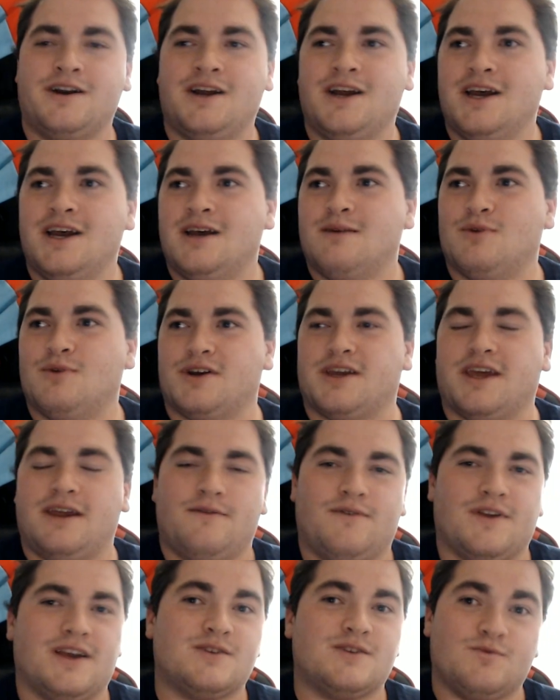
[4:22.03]
But again, if you
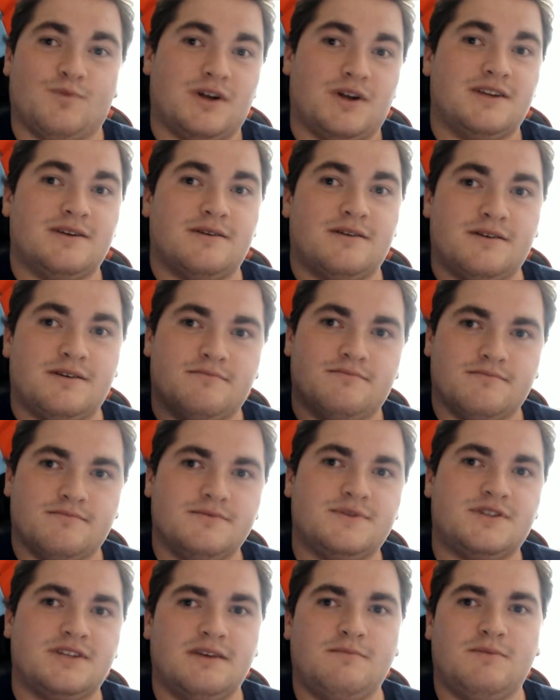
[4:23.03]
guys want to
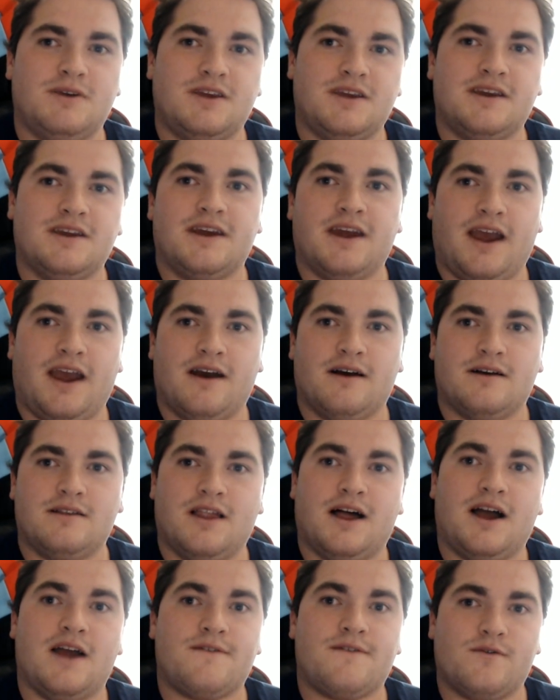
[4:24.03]
see me uh,
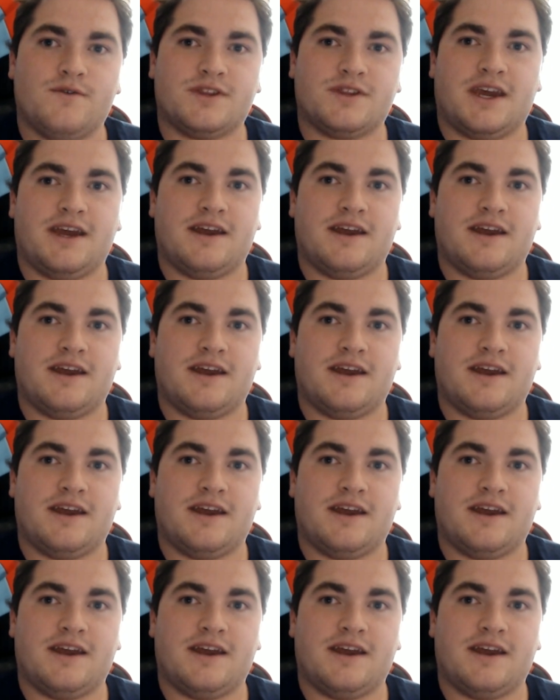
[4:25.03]
live and with that,